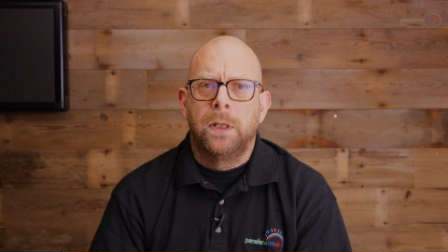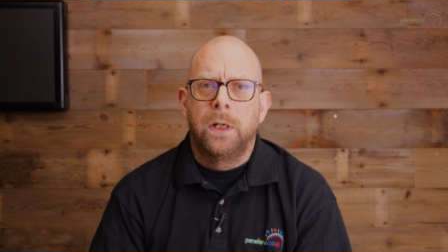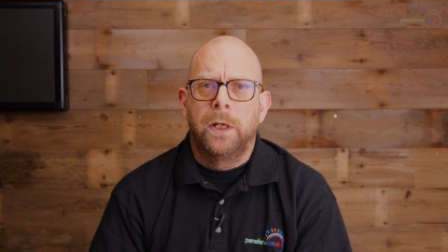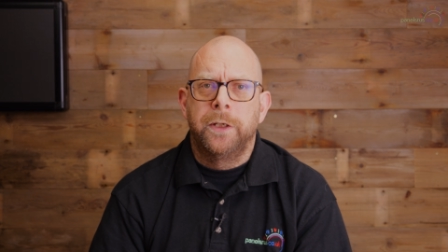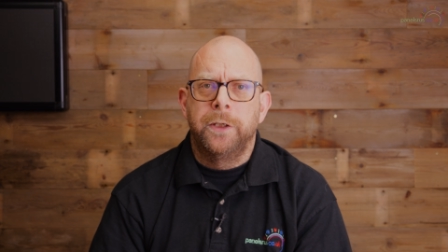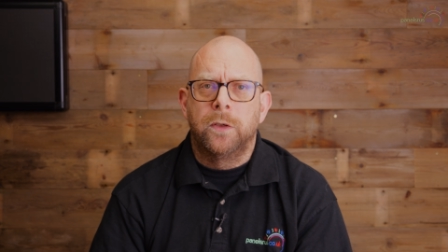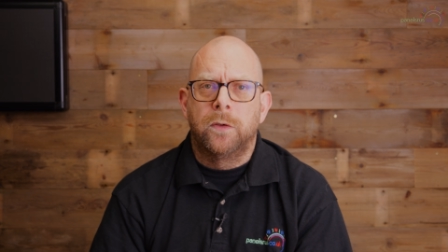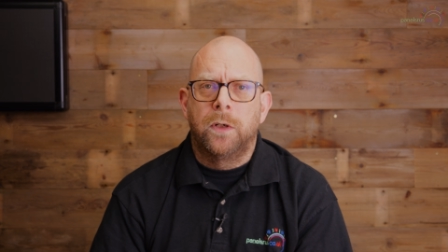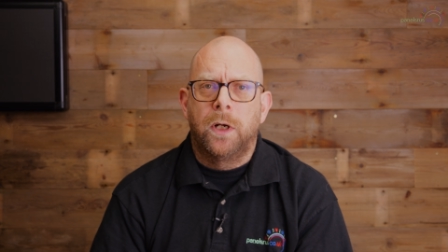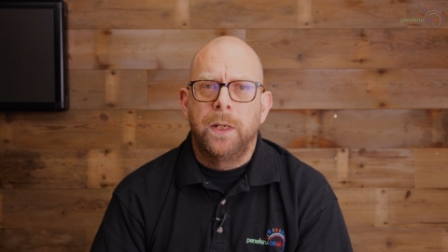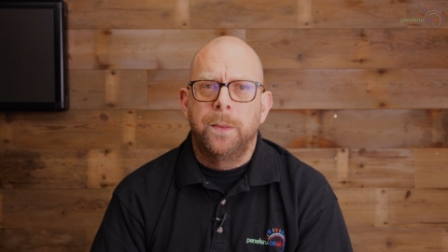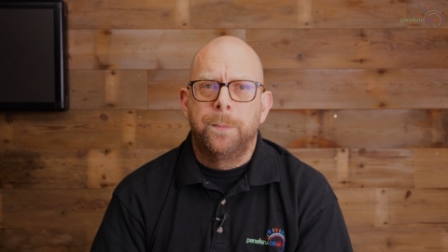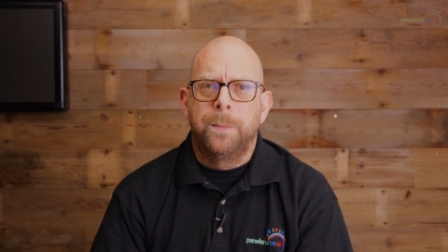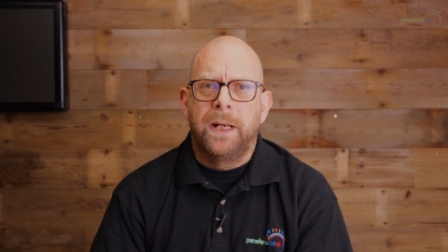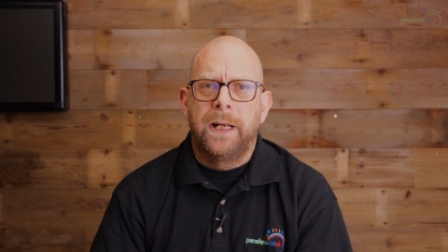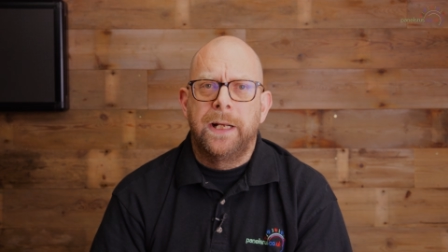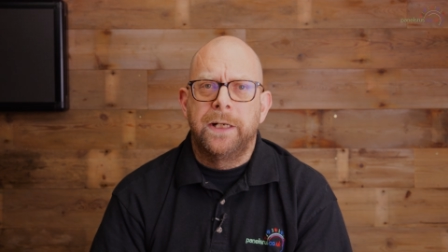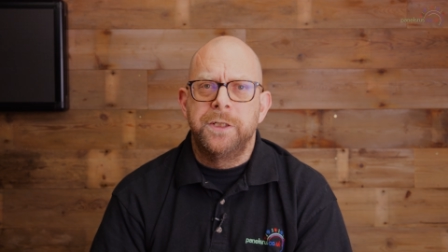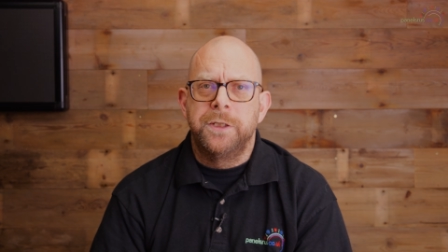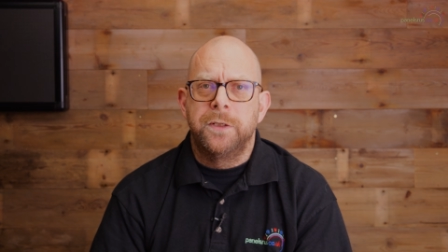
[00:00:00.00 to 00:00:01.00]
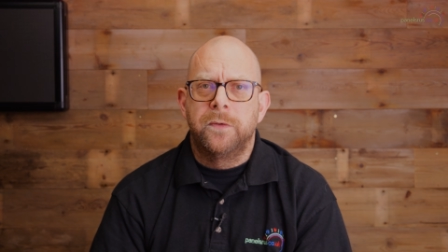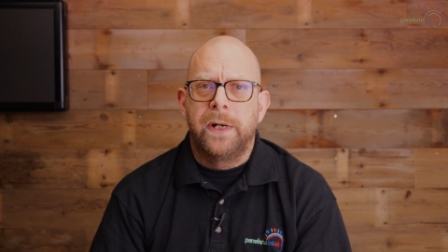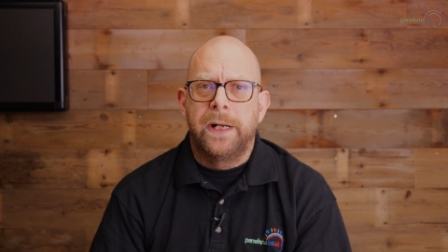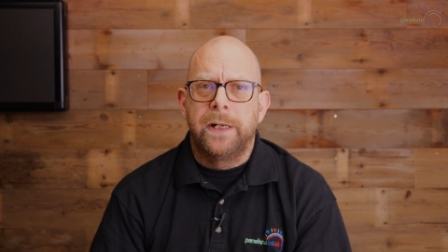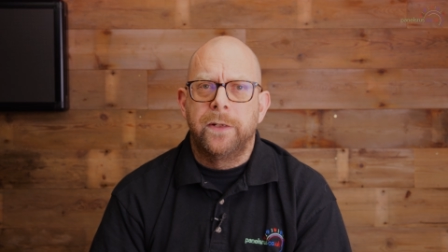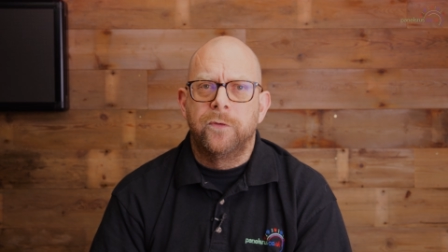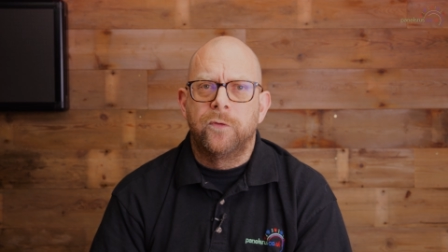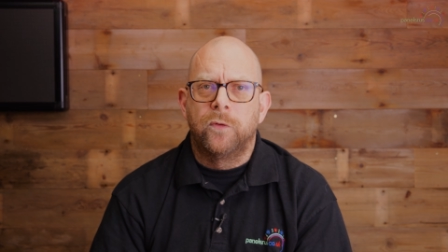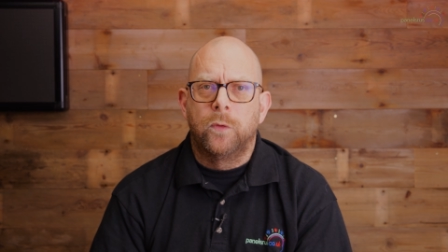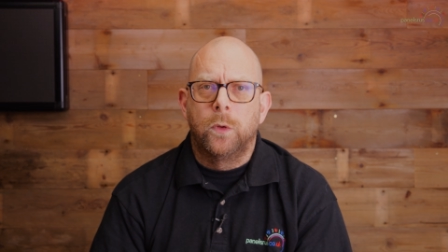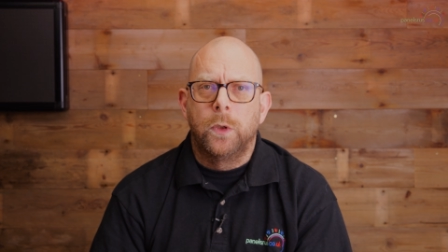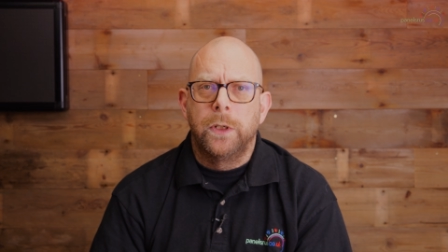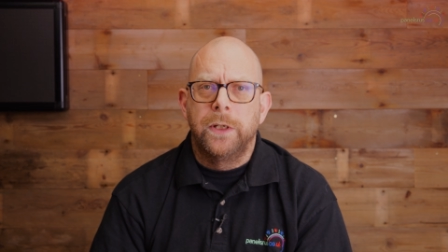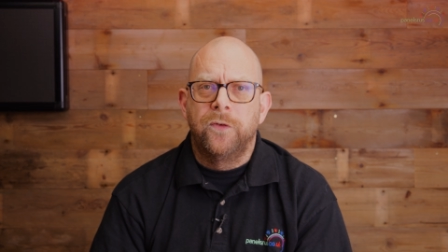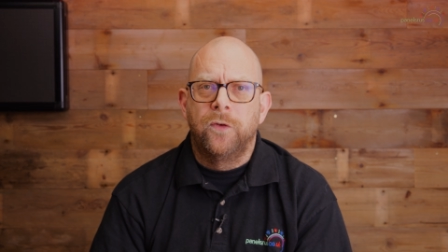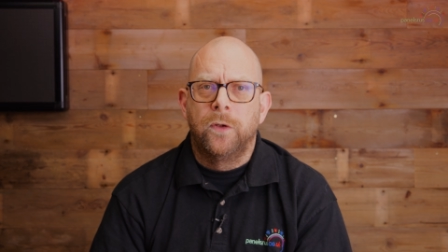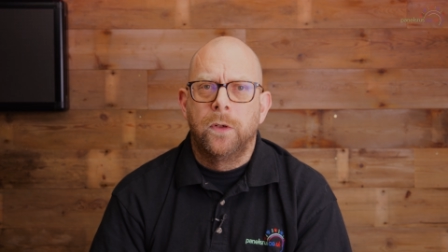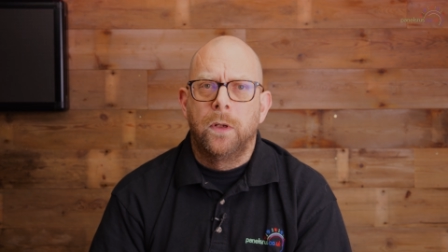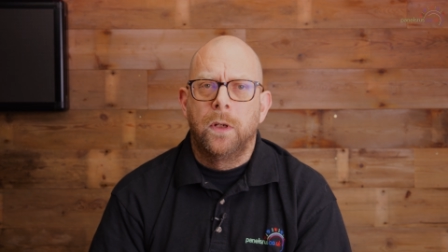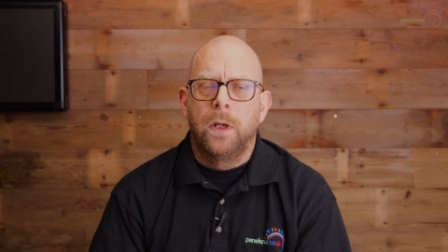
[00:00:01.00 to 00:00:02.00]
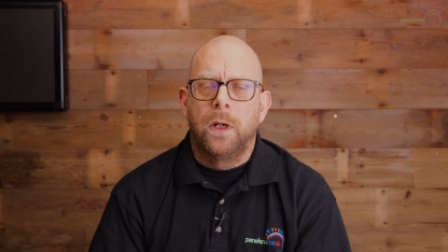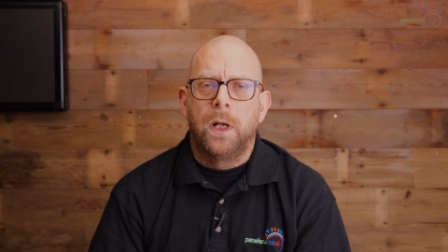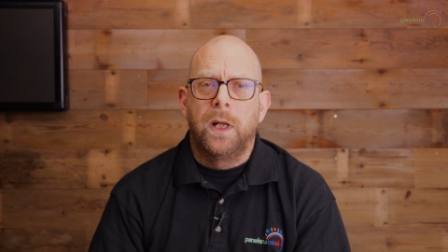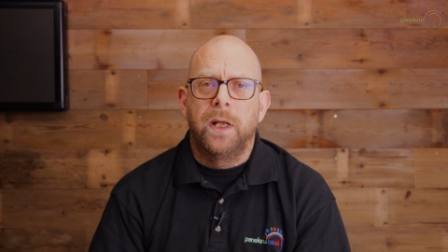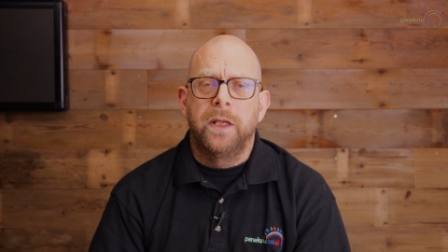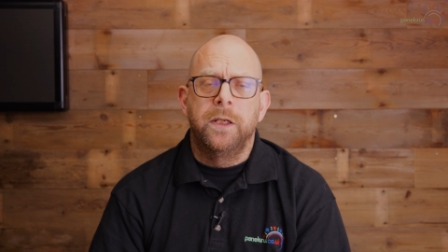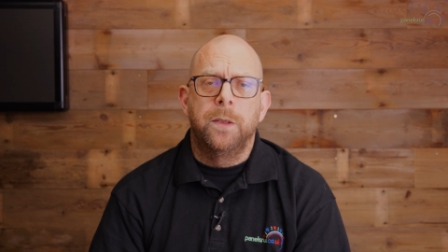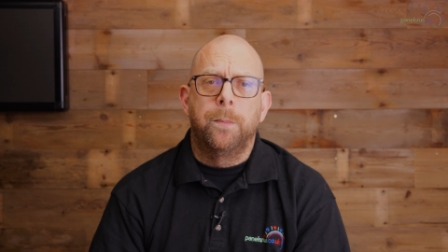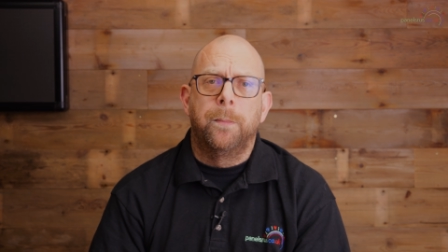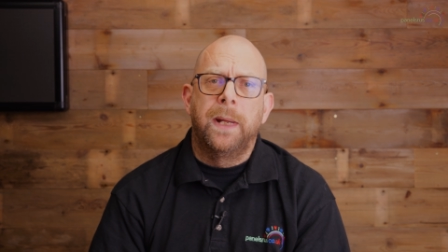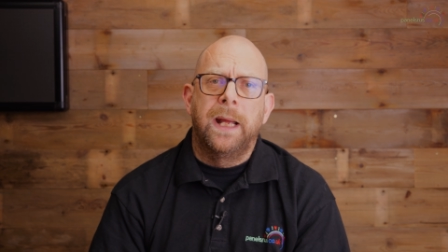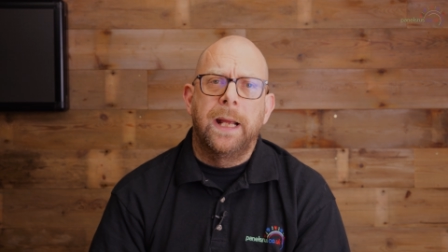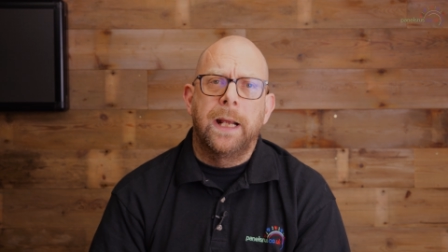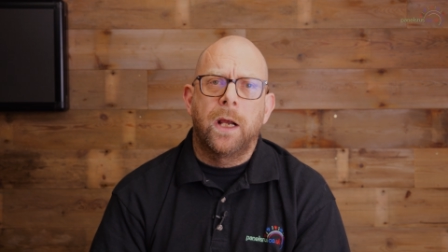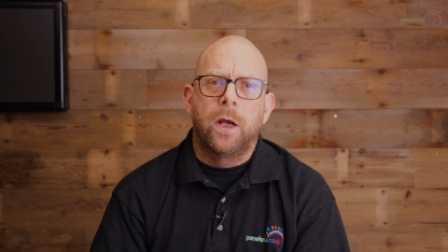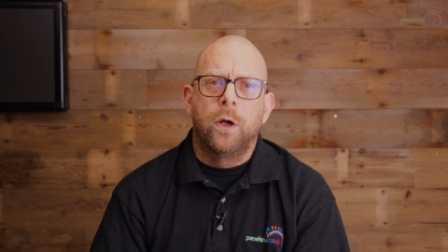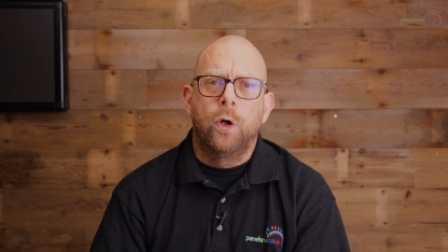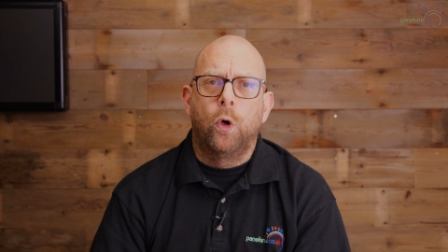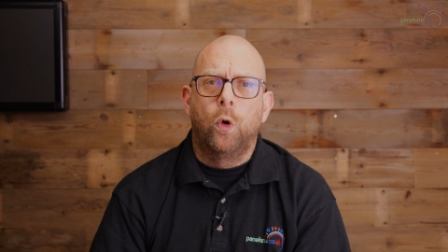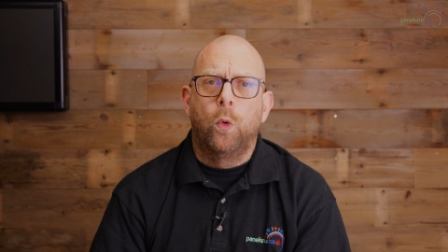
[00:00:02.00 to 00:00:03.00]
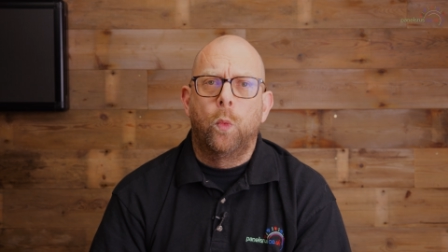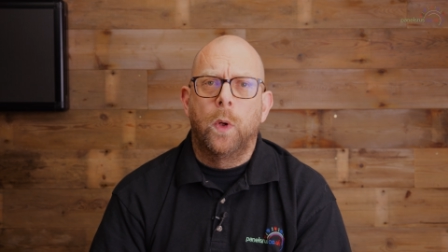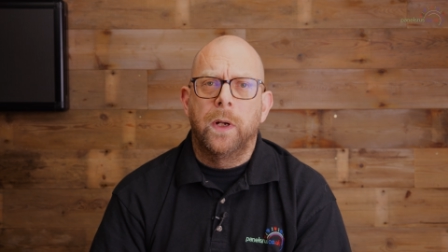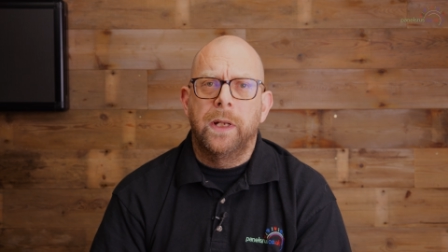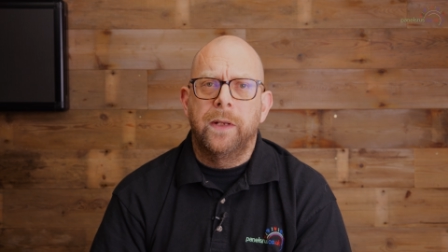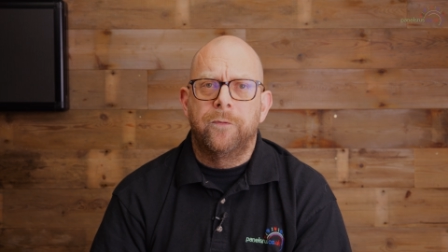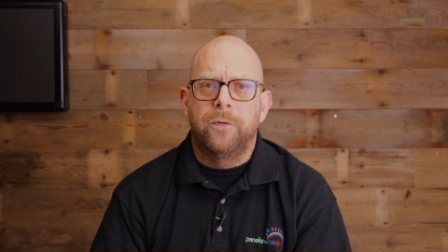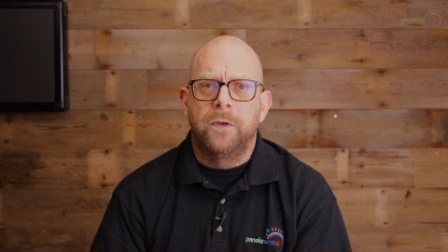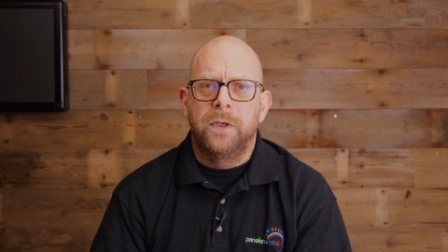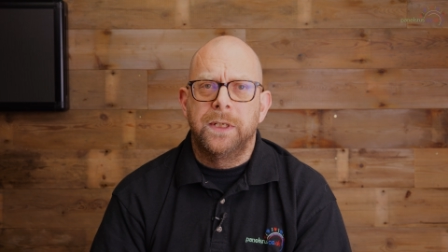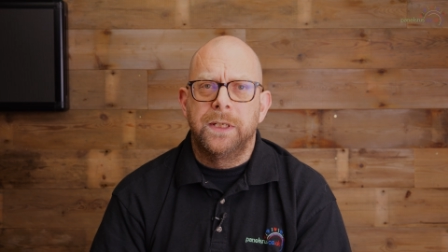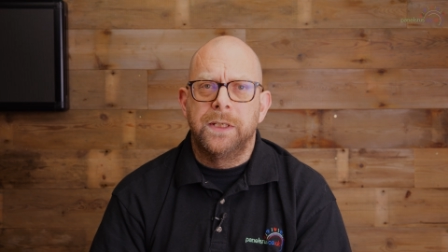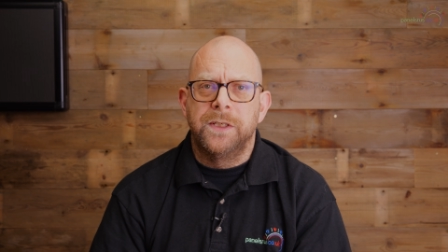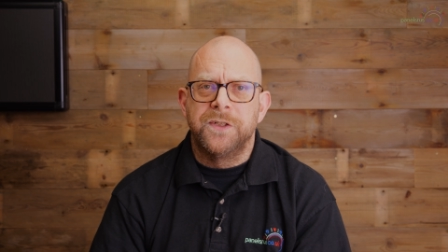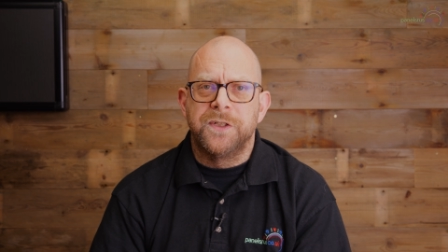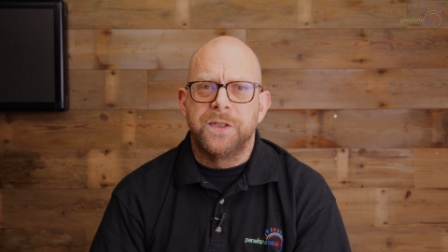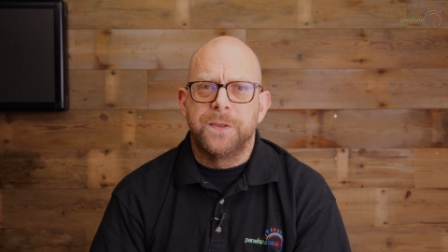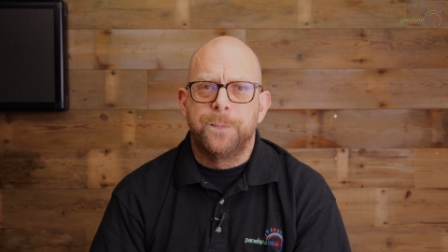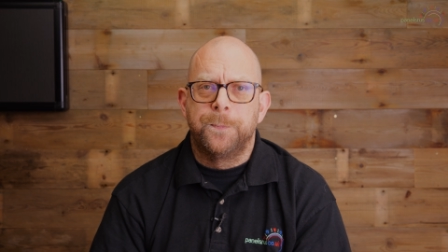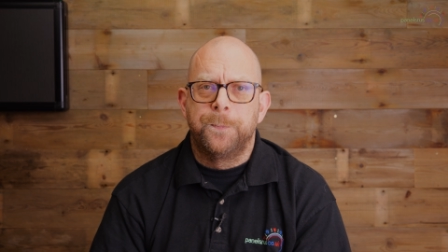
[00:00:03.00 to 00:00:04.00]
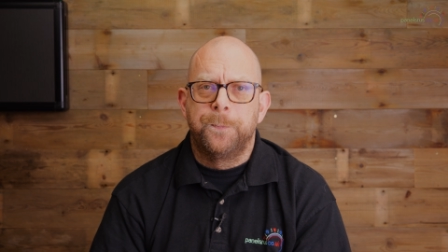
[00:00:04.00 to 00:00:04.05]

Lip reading: your iPad, your Android, your Mac, or whatever it is.